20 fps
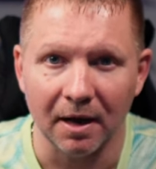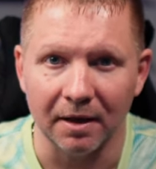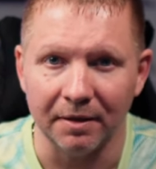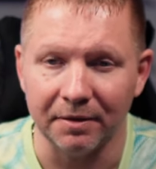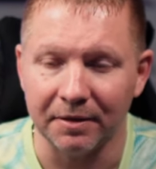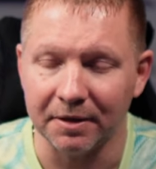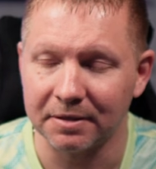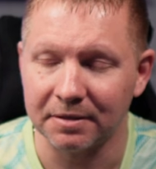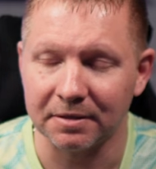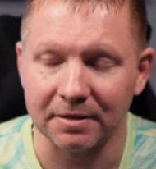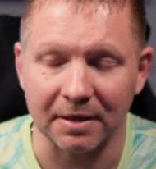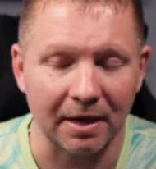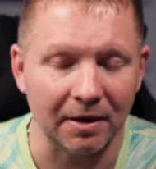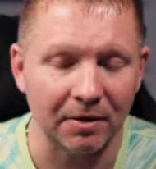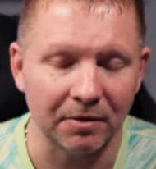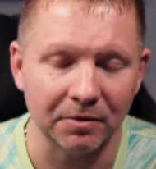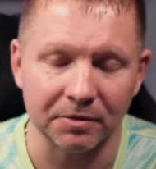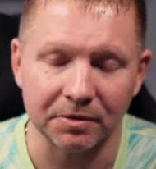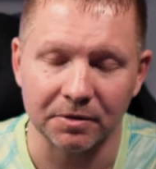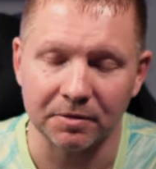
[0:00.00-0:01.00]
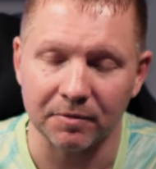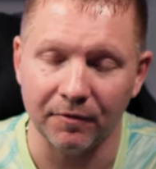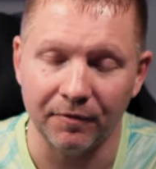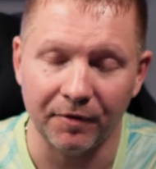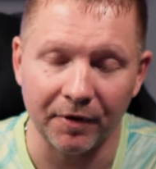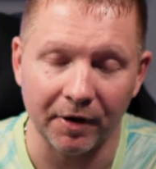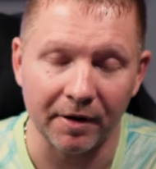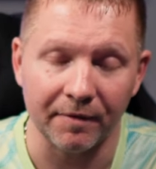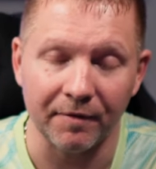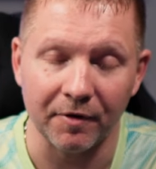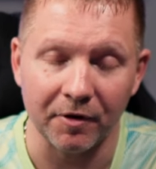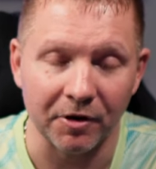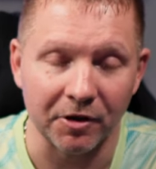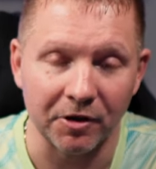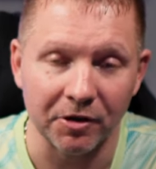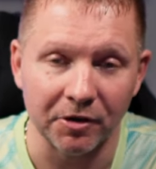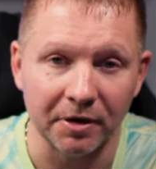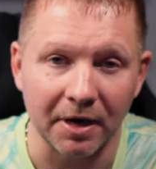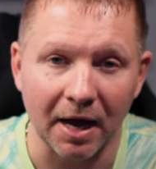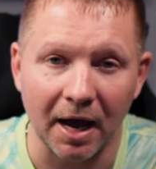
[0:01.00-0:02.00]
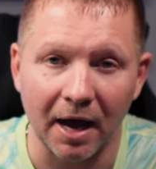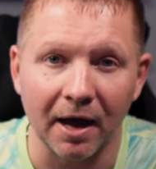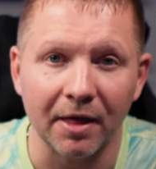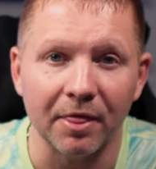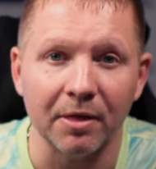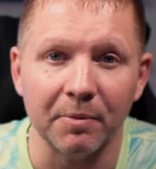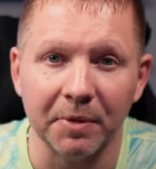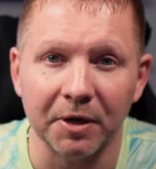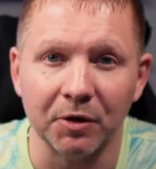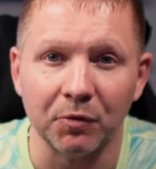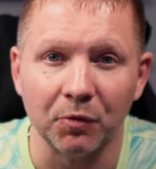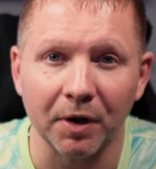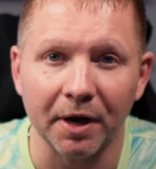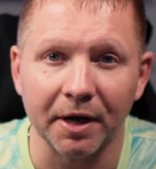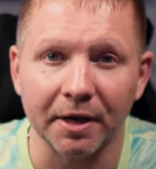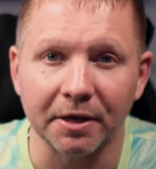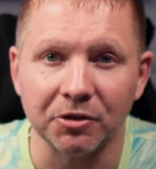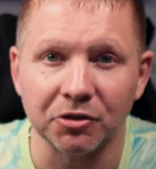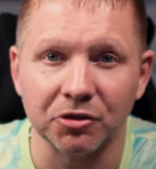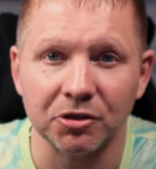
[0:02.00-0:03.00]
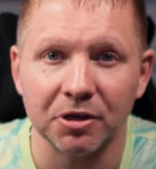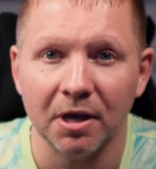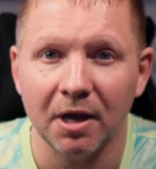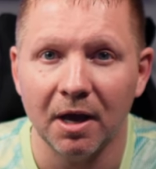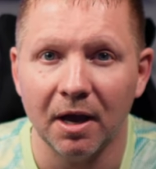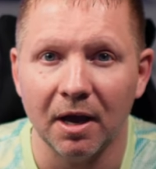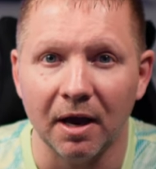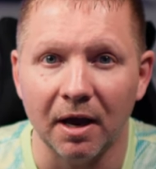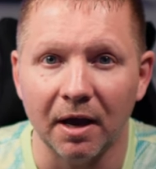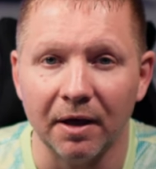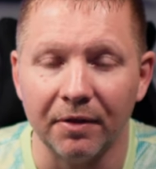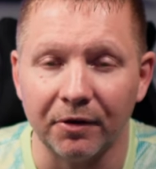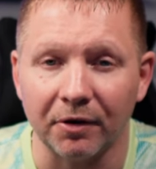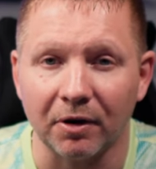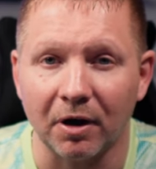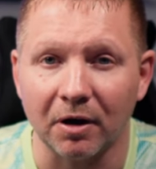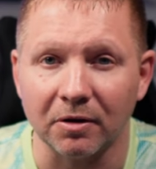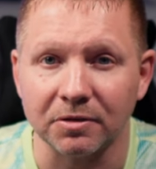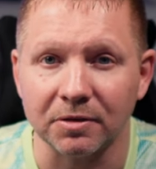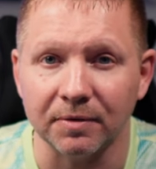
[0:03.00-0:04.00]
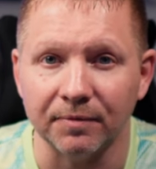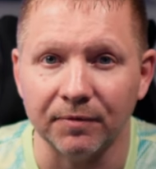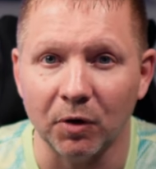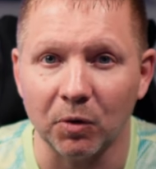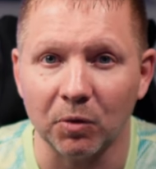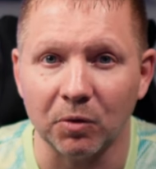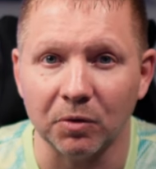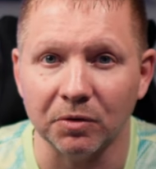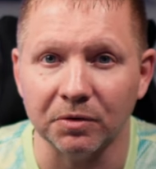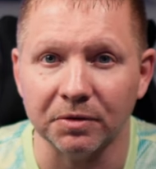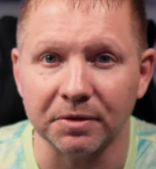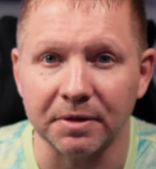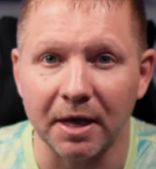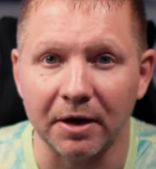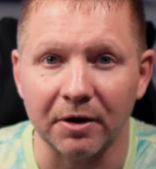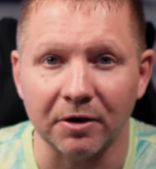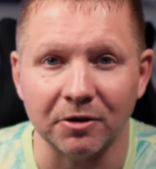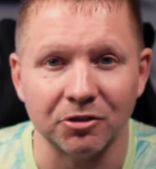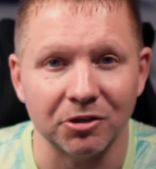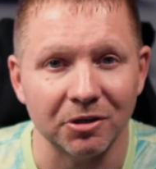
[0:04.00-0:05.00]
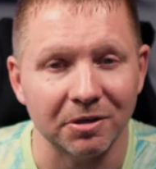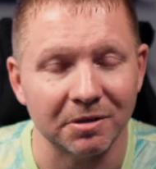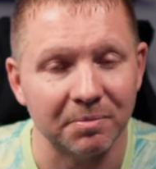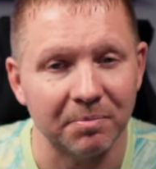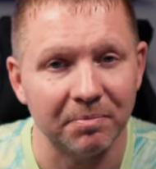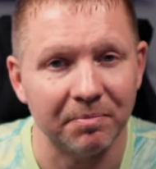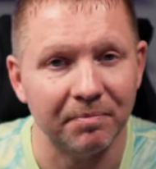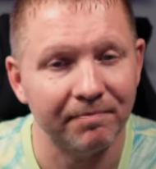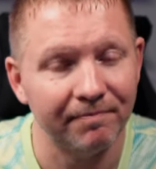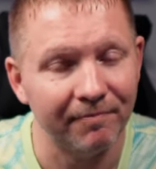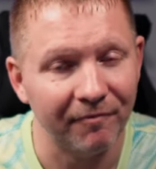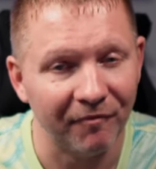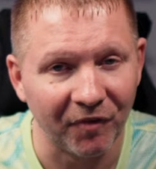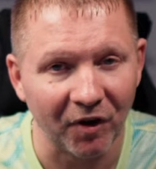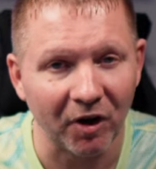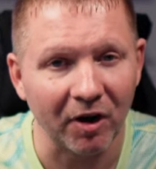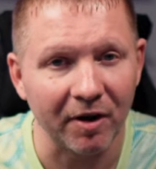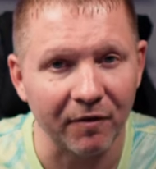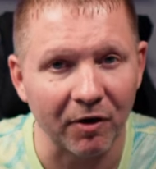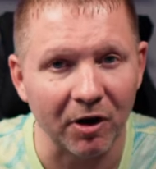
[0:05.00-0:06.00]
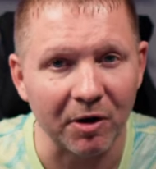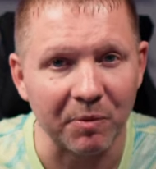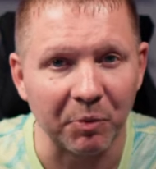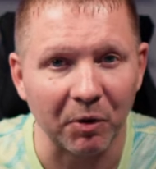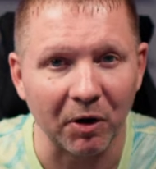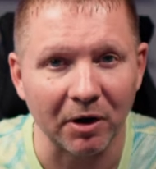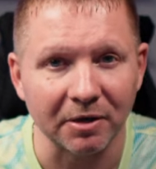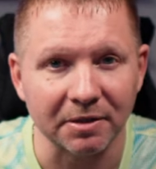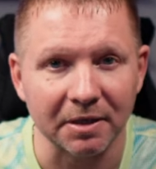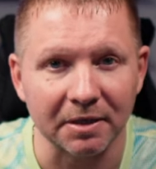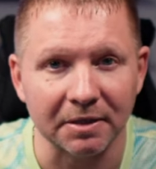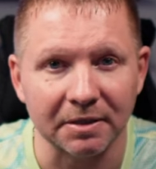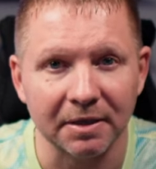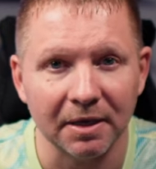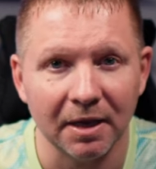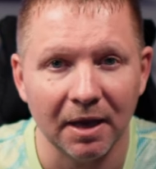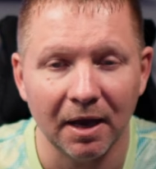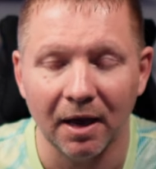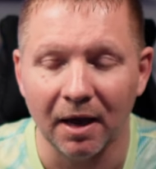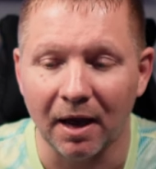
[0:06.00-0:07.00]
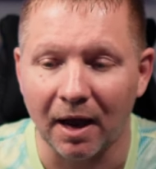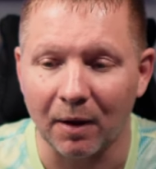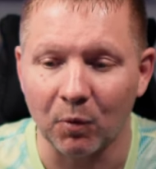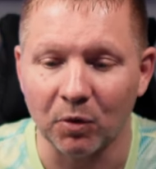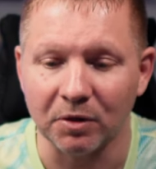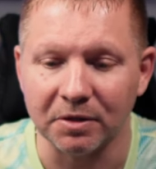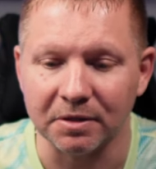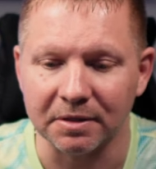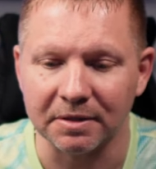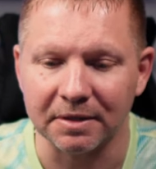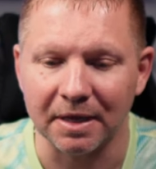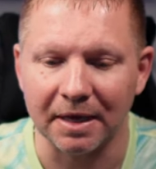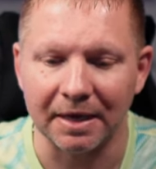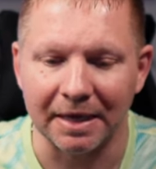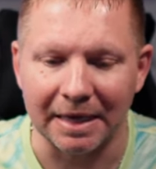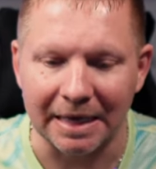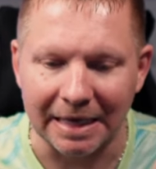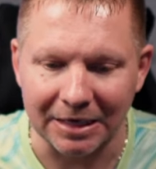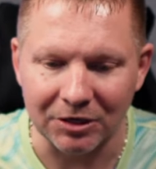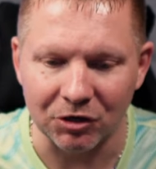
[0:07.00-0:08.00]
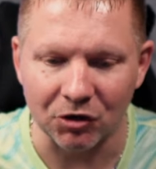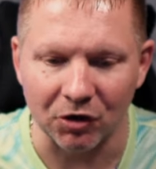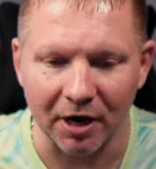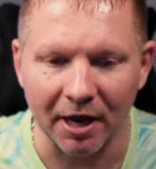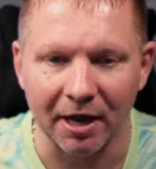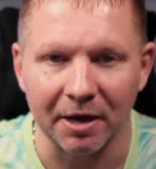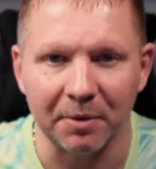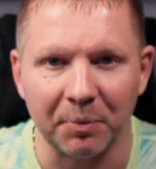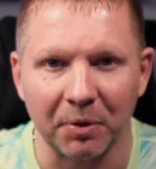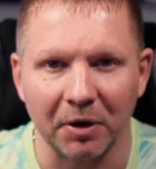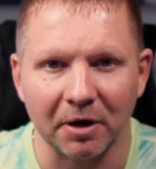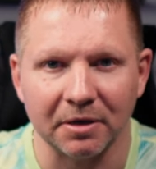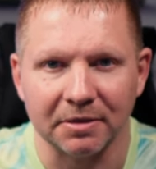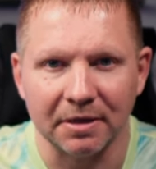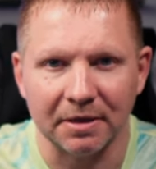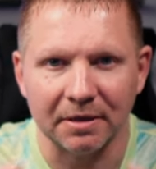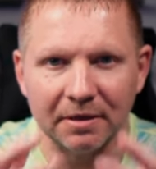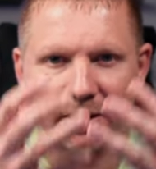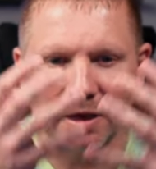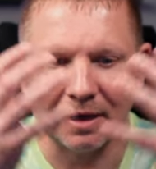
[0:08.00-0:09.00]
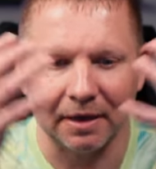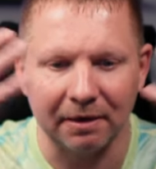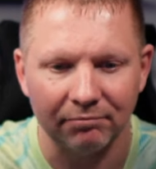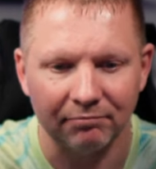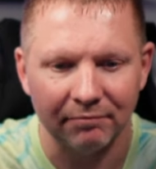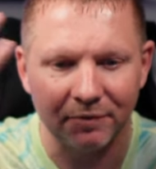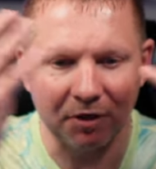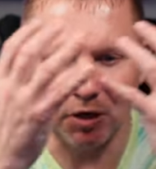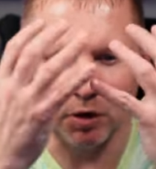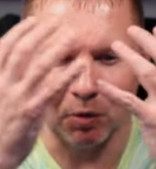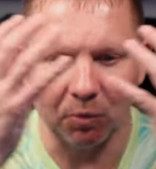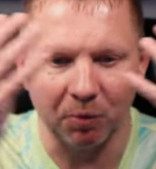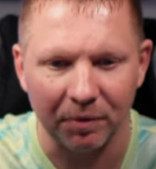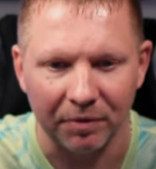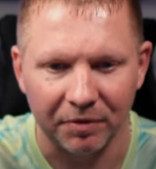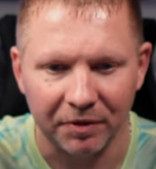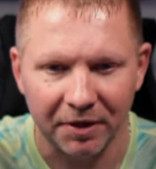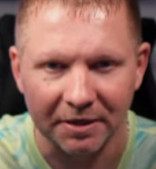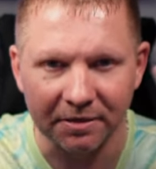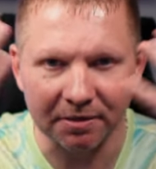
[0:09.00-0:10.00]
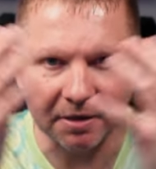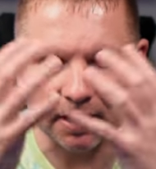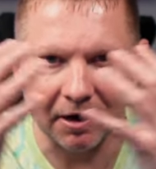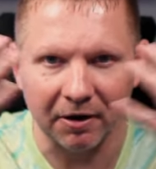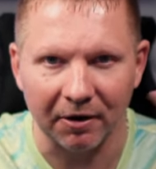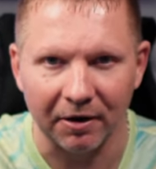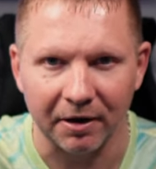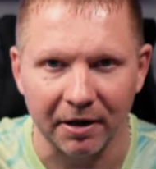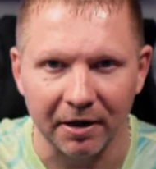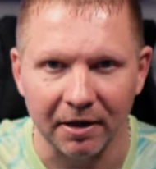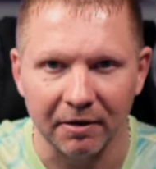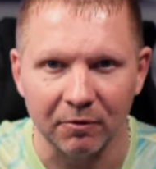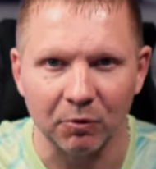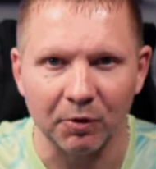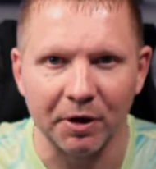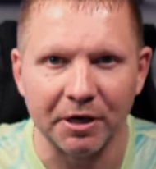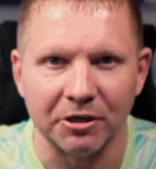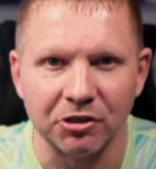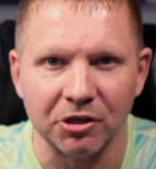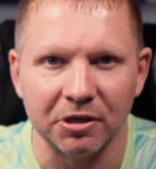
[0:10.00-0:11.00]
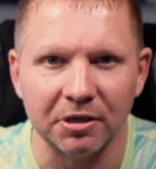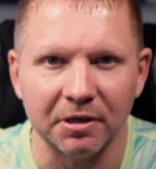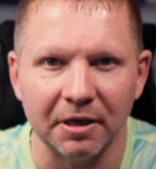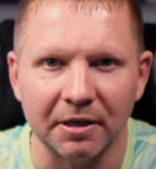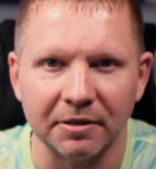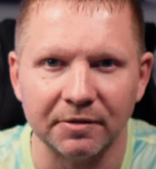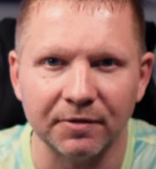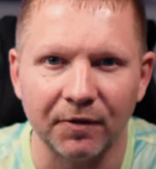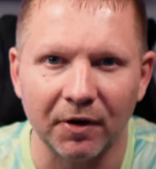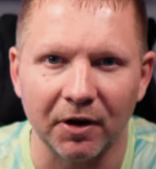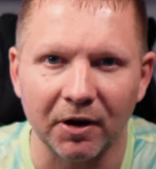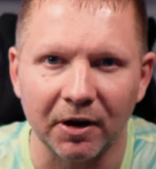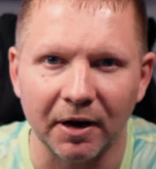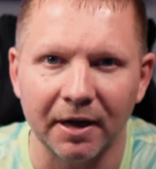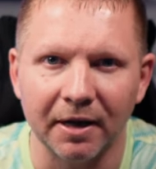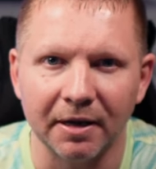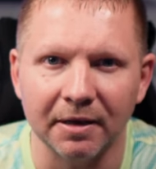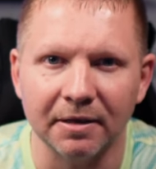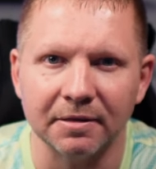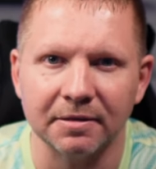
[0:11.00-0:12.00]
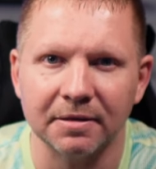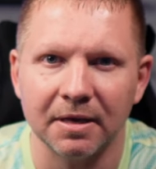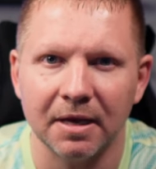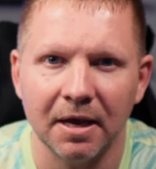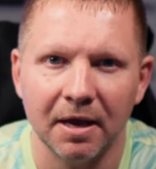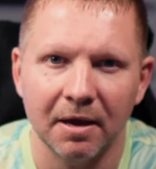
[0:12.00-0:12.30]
This sounds very, very good on the mid-range. There are some vocals that are just very, very present. I wouldn't say in your head present, like, you know, this area region as far as